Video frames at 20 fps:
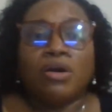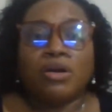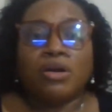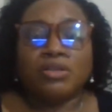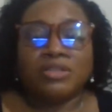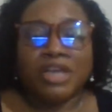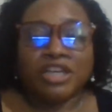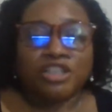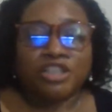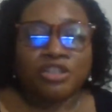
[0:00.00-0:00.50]

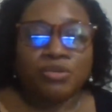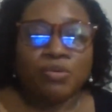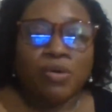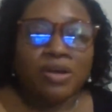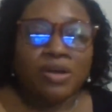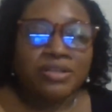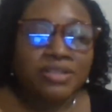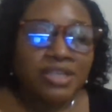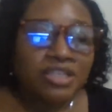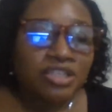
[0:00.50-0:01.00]
Section
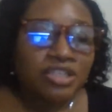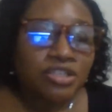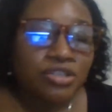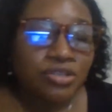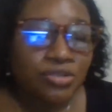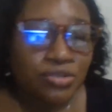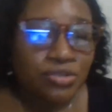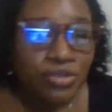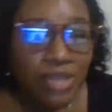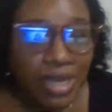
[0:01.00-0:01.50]
1, section
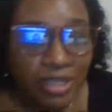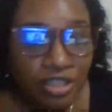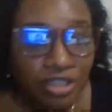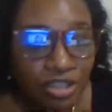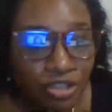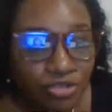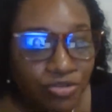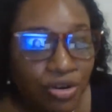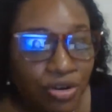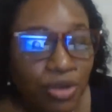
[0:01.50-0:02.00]
2, section
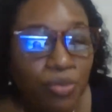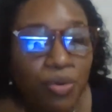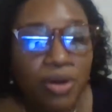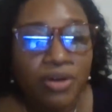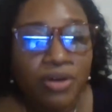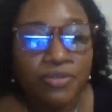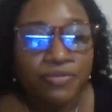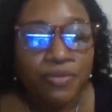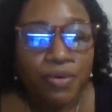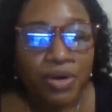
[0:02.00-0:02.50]
3, you want
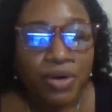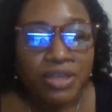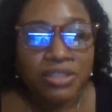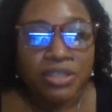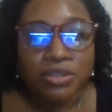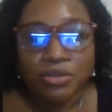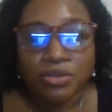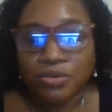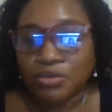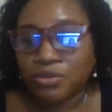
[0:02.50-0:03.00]
to focus
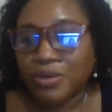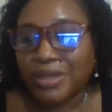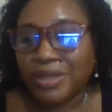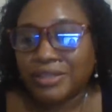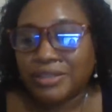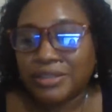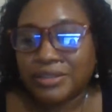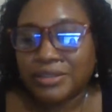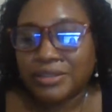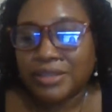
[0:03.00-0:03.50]
on those
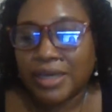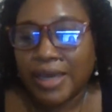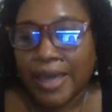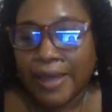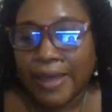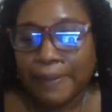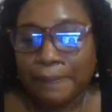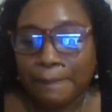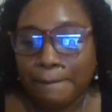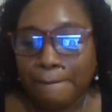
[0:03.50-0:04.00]
questions again.